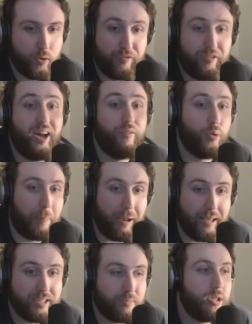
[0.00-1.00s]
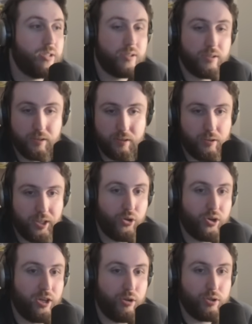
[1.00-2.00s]
fav replacement that
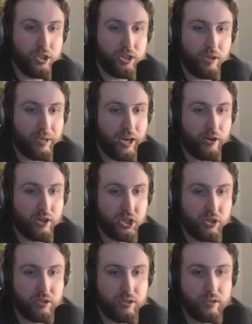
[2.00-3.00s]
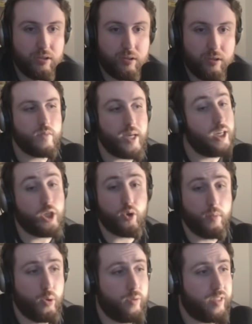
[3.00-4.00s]
you can use on some characters. It does
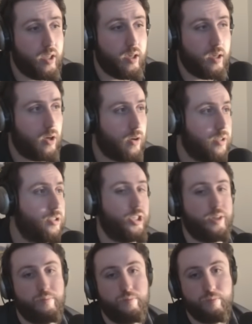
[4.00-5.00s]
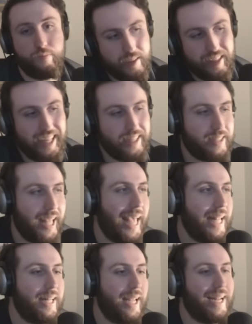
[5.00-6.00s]
remove the RNG.
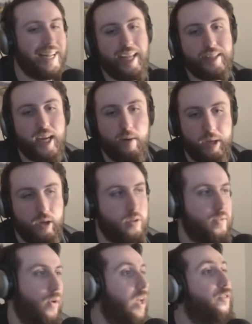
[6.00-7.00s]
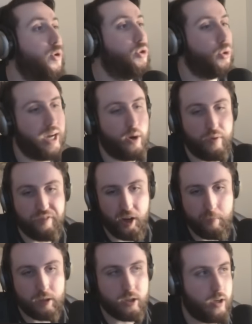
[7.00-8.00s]
It can be useful. If you do get
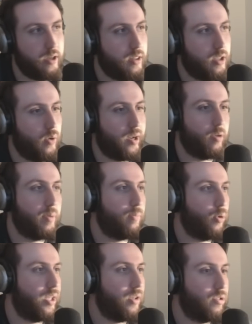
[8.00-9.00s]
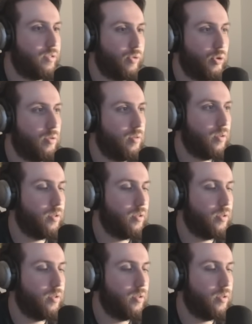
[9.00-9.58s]
refinements on it though, it'll be pretty useful.